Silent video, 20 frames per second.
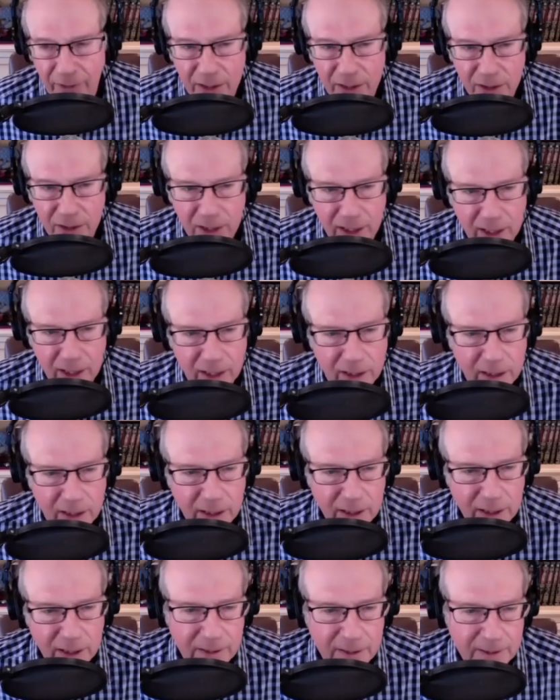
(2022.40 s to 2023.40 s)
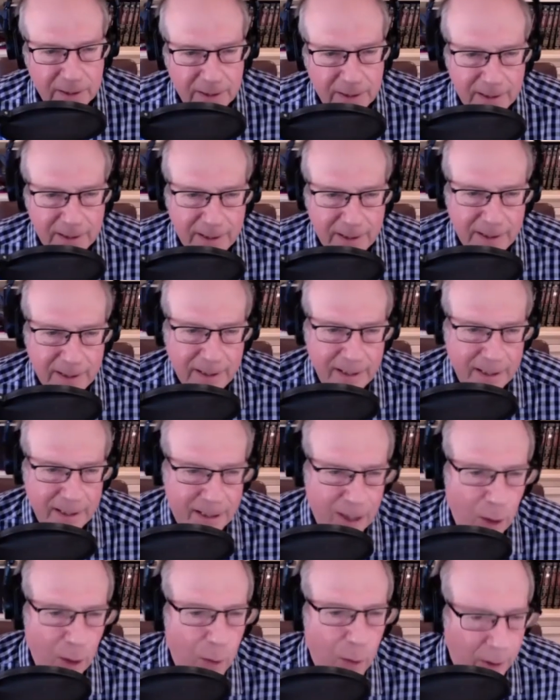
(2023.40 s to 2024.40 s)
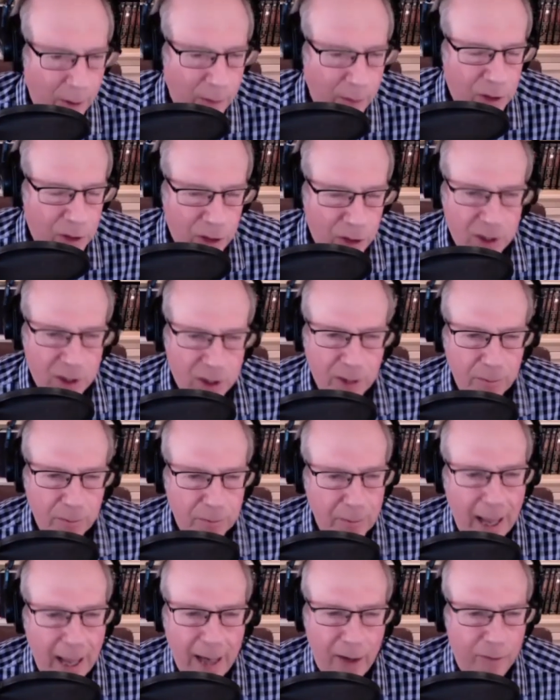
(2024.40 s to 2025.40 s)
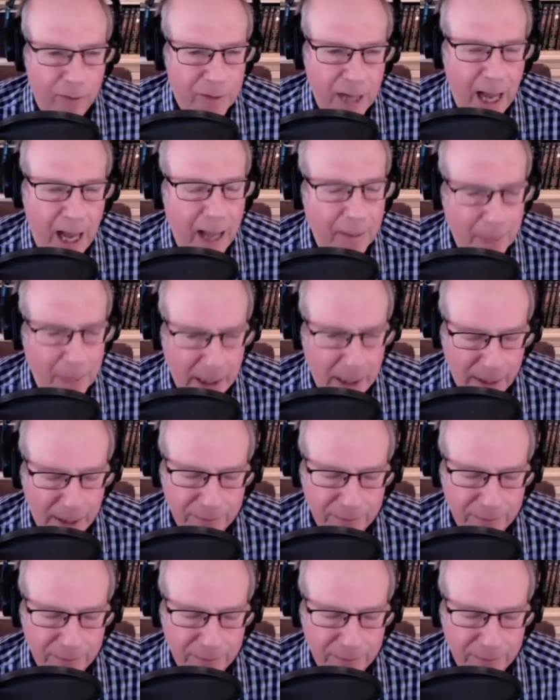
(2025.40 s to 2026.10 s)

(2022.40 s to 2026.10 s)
seen it so it was just a matter of timing